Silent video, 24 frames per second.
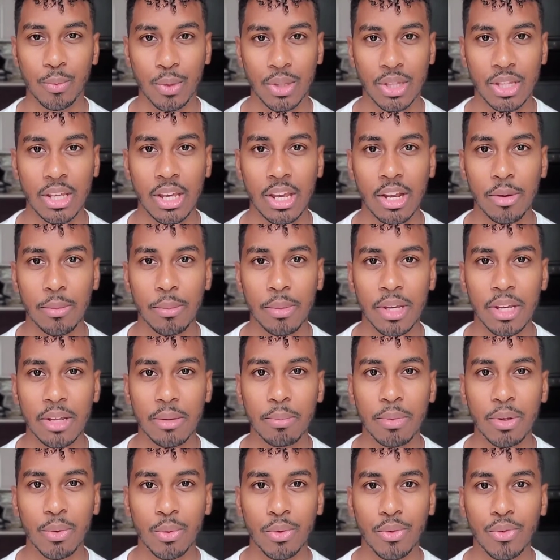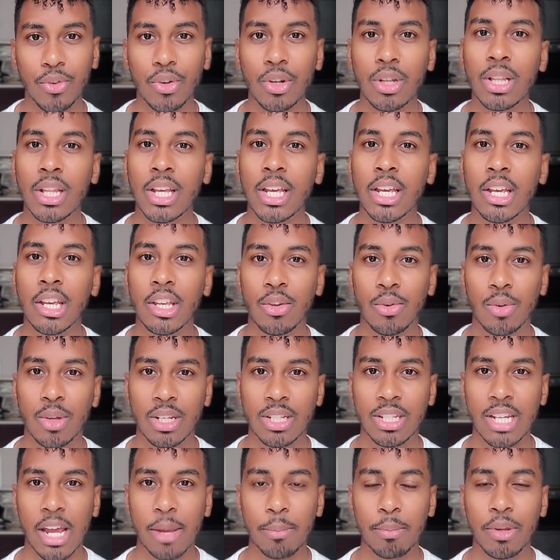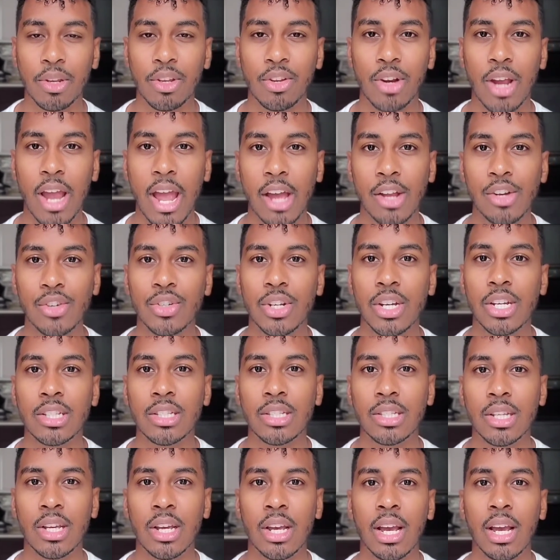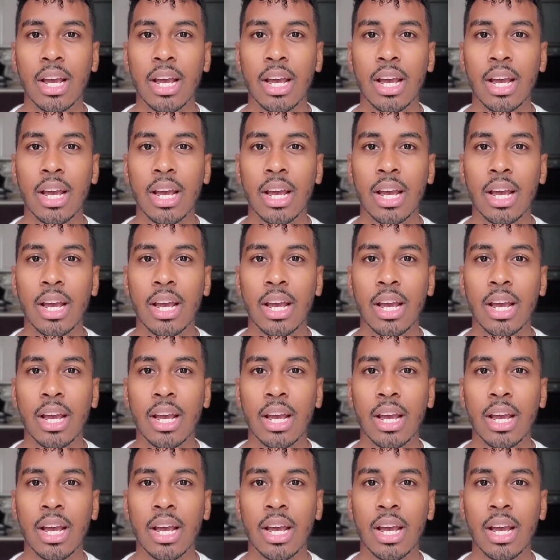With the Airbnb referral link, you can type in your address